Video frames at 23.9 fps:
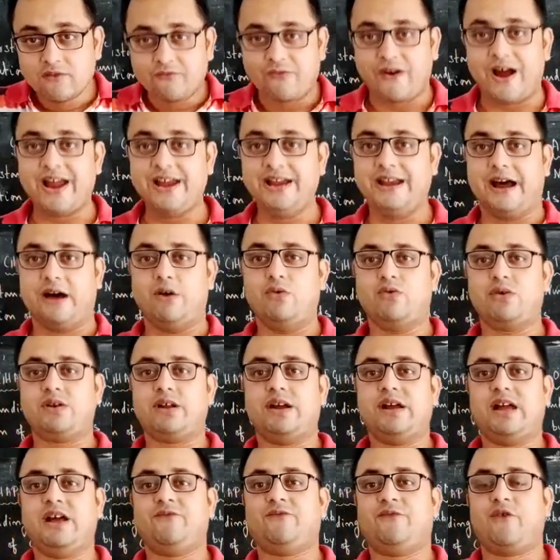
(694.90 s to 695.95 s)
find
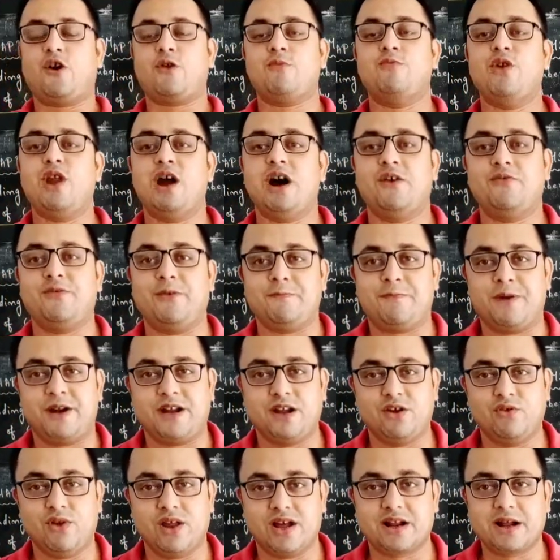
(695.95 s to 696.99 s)
out a formula of a
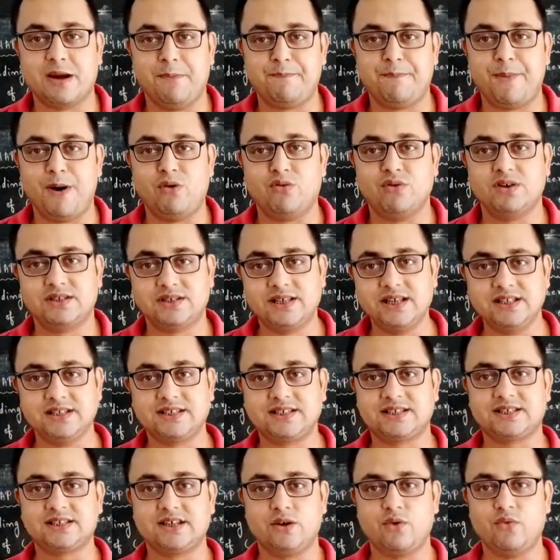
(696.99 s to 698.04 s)
particular compound,
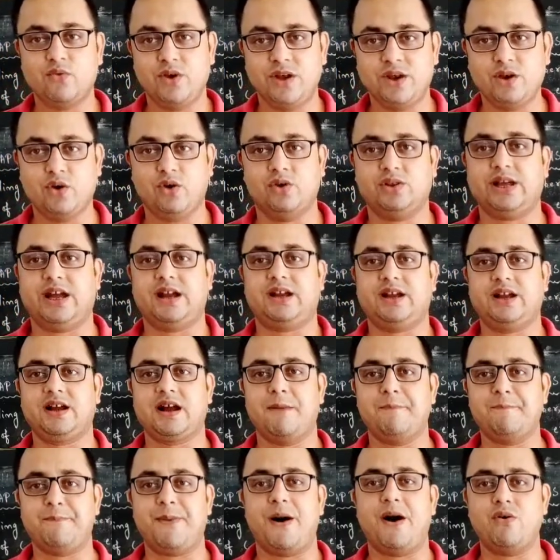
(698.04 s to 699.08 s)
since we know that
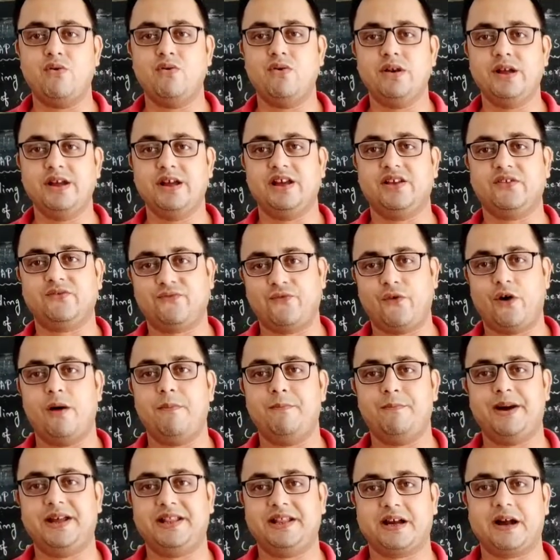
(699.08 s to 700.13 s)
compound is
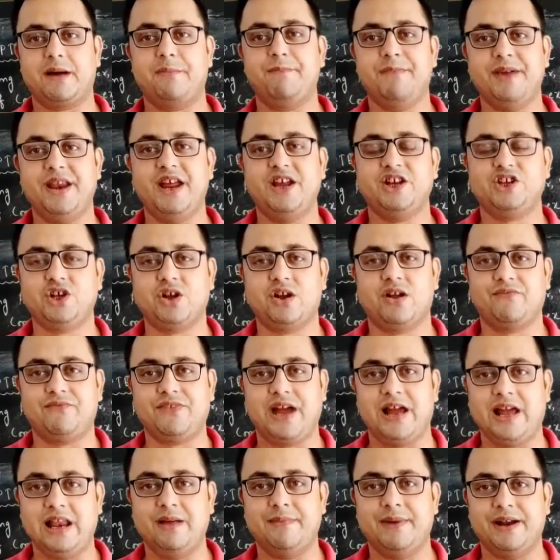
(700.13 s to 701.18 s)
formed by the combination of the
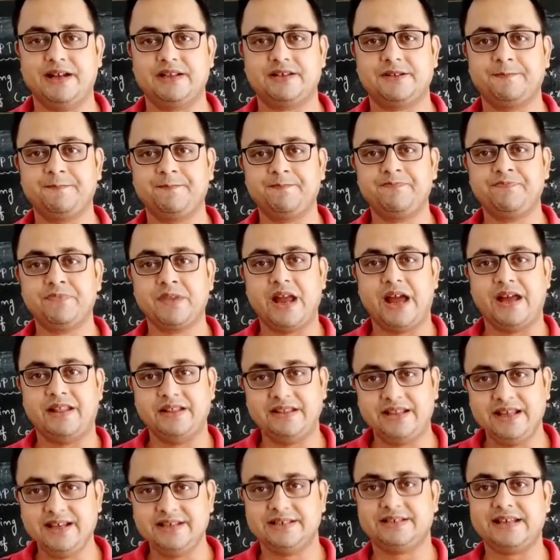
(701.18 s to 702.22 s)
elements,
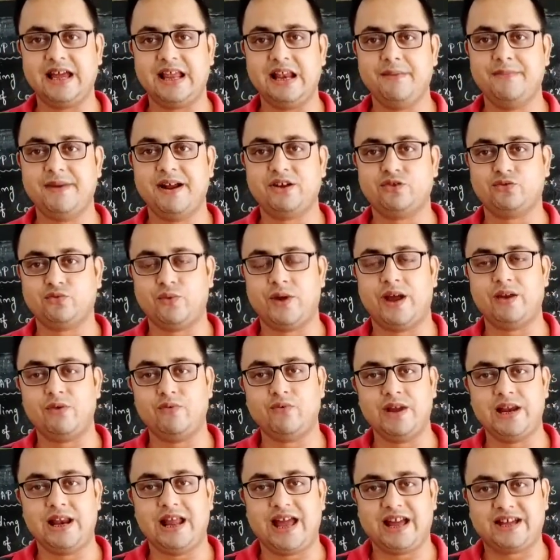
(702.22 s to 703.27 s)
and these elements,
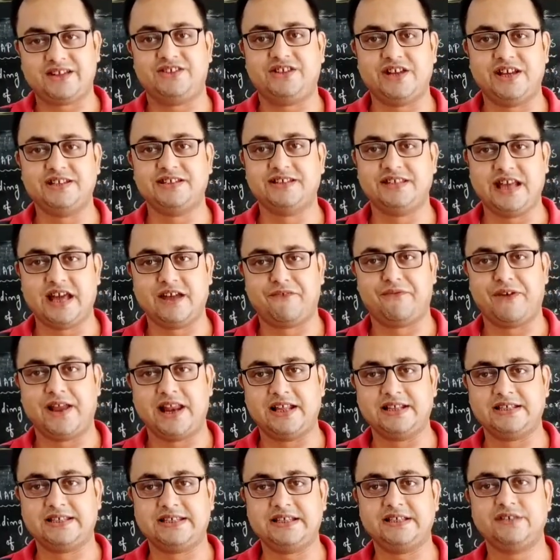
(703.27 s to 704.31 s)
when we exchange their
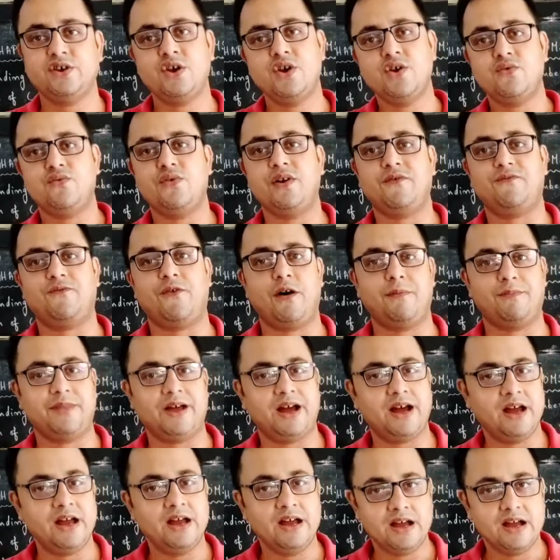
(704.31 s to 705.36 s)
valencies, will form
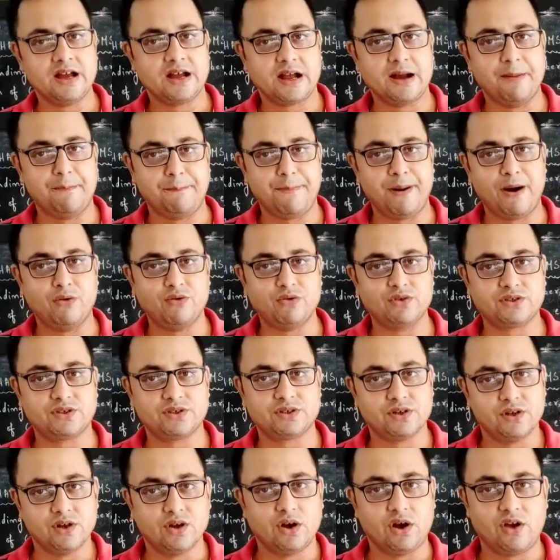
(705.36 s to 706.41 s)
the compounds.
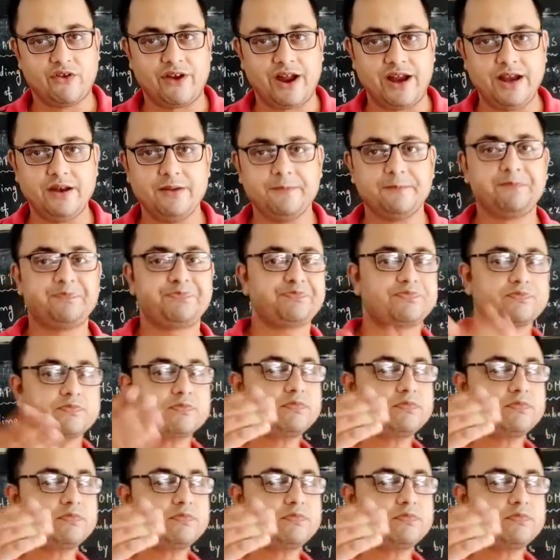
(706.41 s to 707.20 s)
Alright?